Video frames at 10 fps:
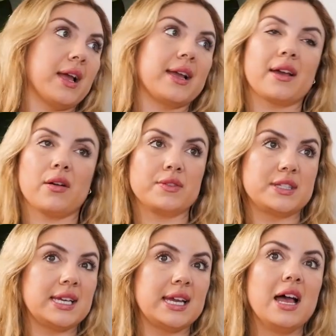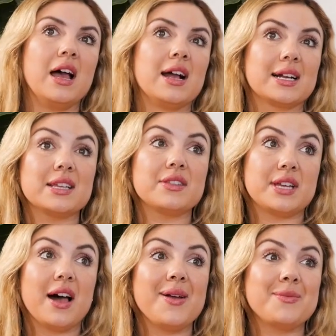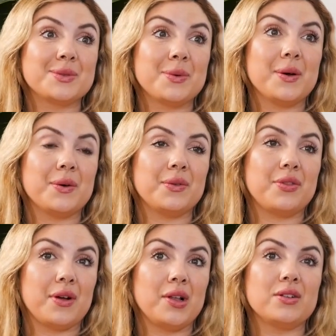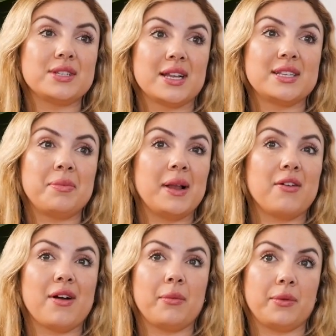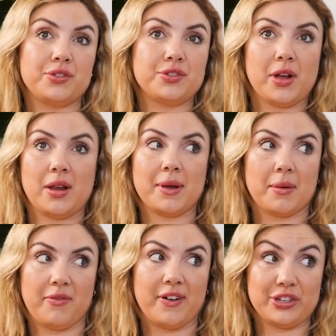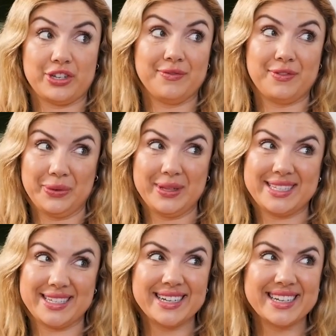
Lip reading: like, obviously, because at the time as well, throughout lockdown, I did play around with just trying to become a fashion influencer.